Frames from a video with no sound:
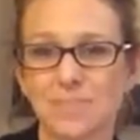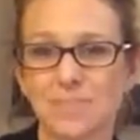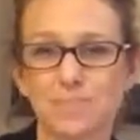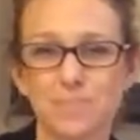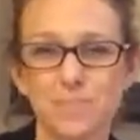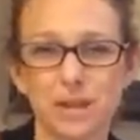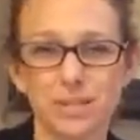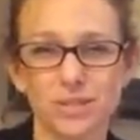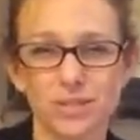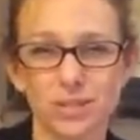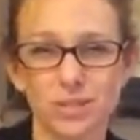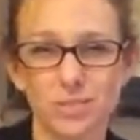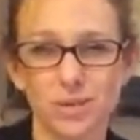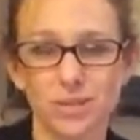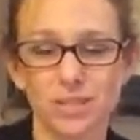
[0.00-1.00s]
I bet your
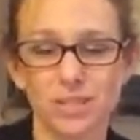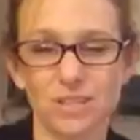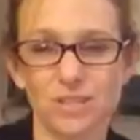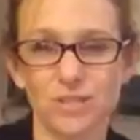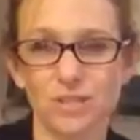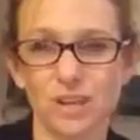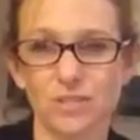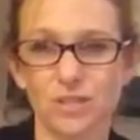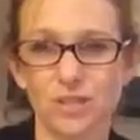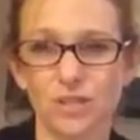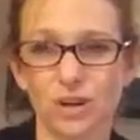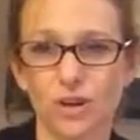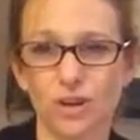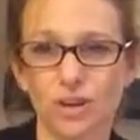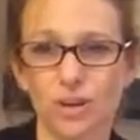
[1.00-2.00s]
smart teachers have a
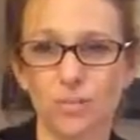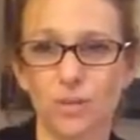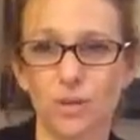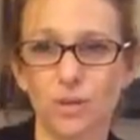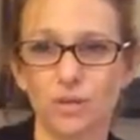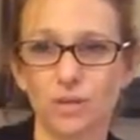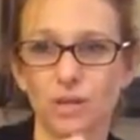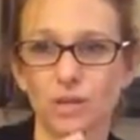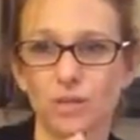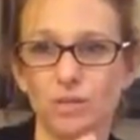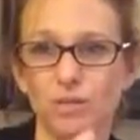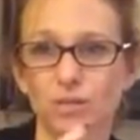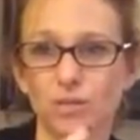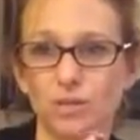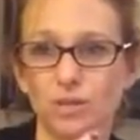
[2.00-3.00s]
chart up where you could
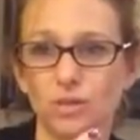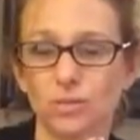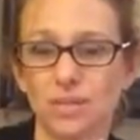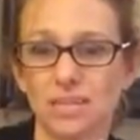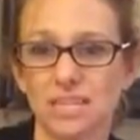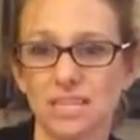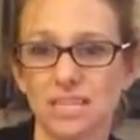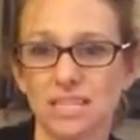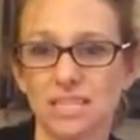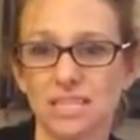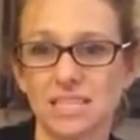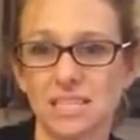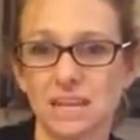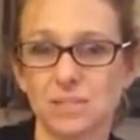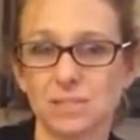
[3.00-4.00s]
use those 3
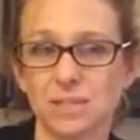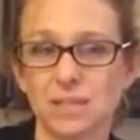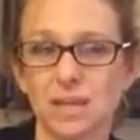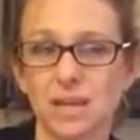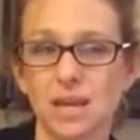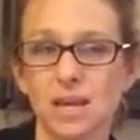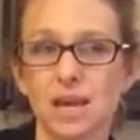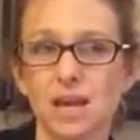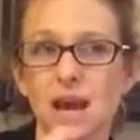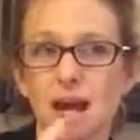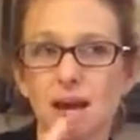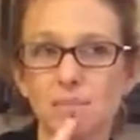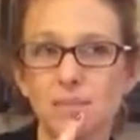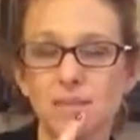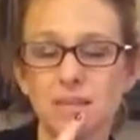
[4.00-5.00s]
sentence stems.
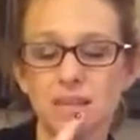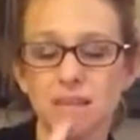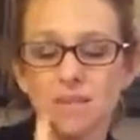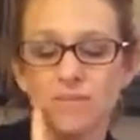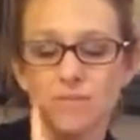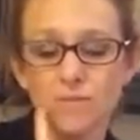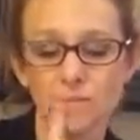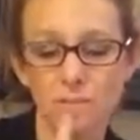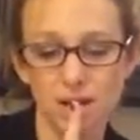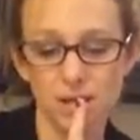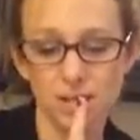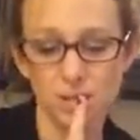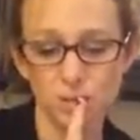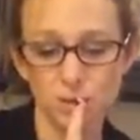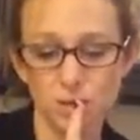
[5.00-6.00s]
I'm thinking for
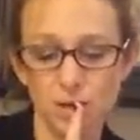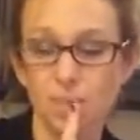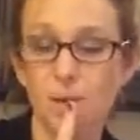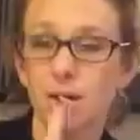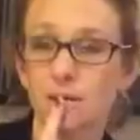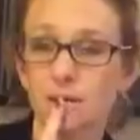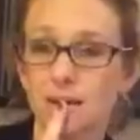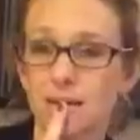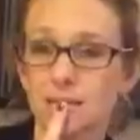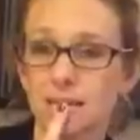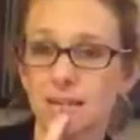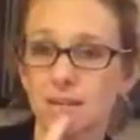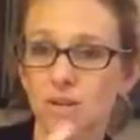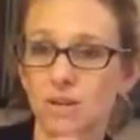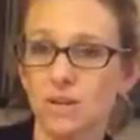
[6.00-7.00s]
my story about
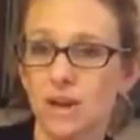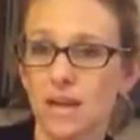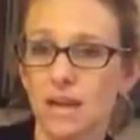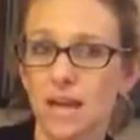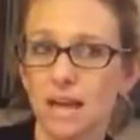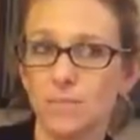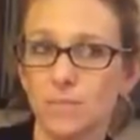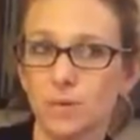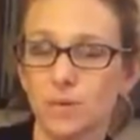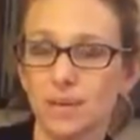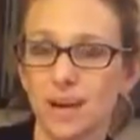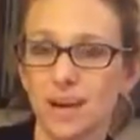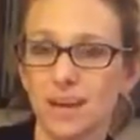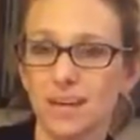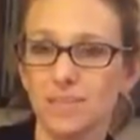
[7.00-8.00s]
Tanner and Ember
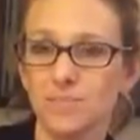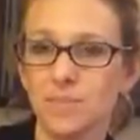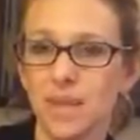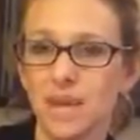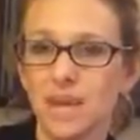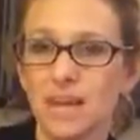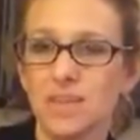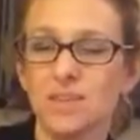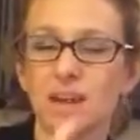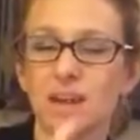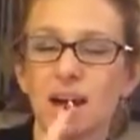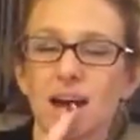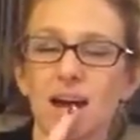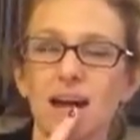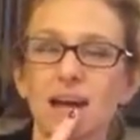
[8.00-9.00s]
and I, that
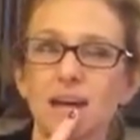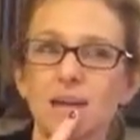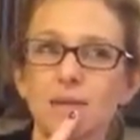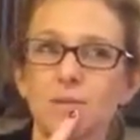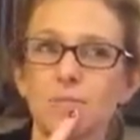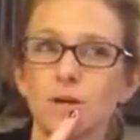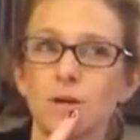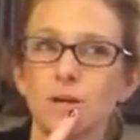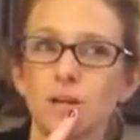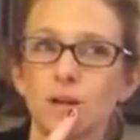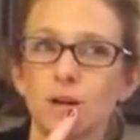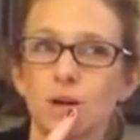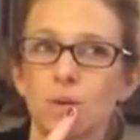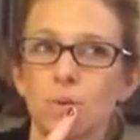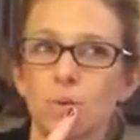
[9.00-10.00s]
I'm going to
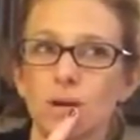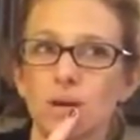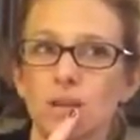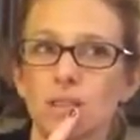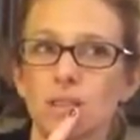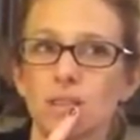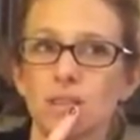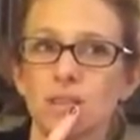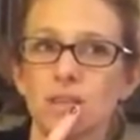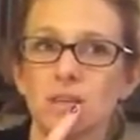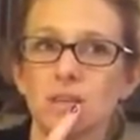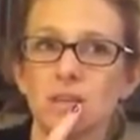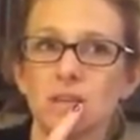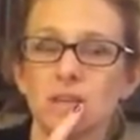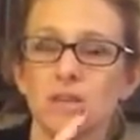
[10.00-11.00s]
go with
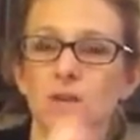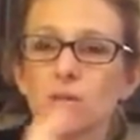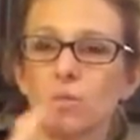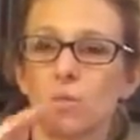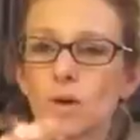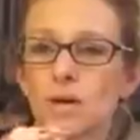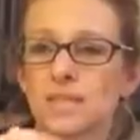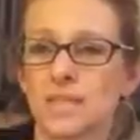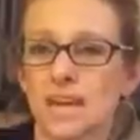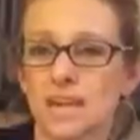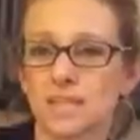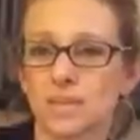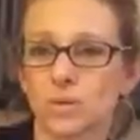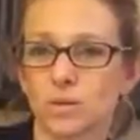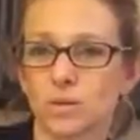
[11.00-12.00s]
the
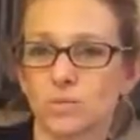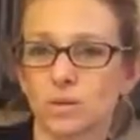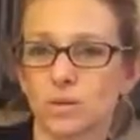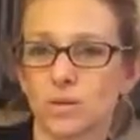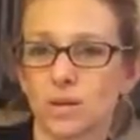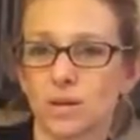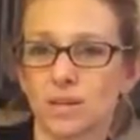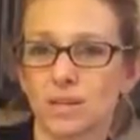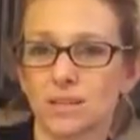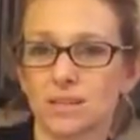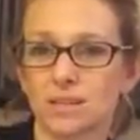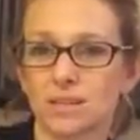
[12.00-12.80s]
one-day sort of story.